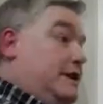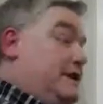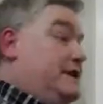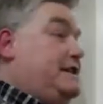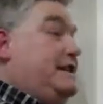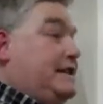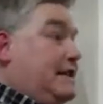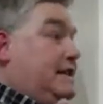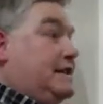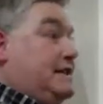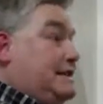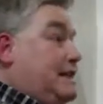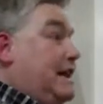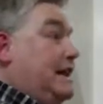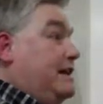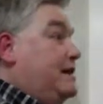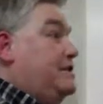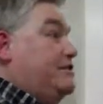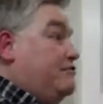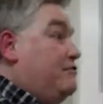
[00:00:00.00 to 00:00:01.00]
This is going to
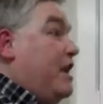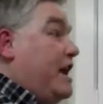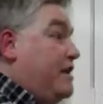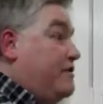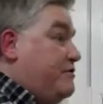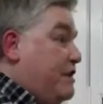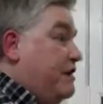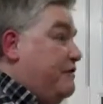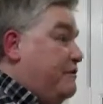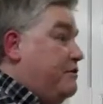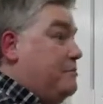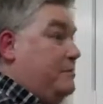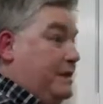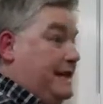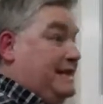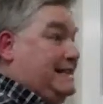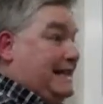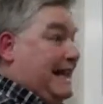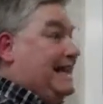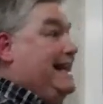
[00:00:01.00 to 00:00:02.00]
sound dreadful,
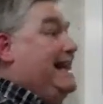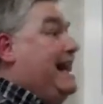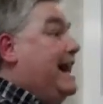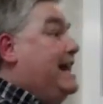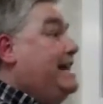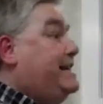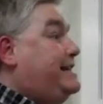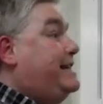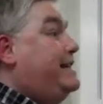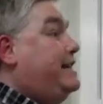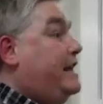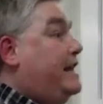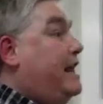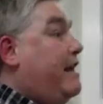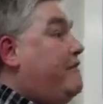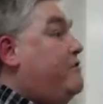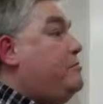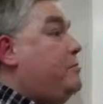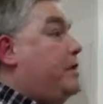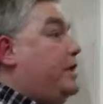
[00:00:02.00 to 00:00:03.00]
but it's innate in
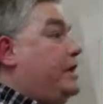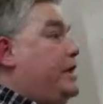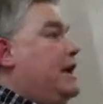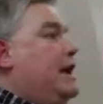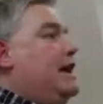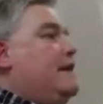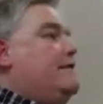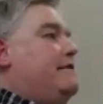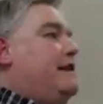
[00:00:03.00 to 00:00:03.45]
everybody.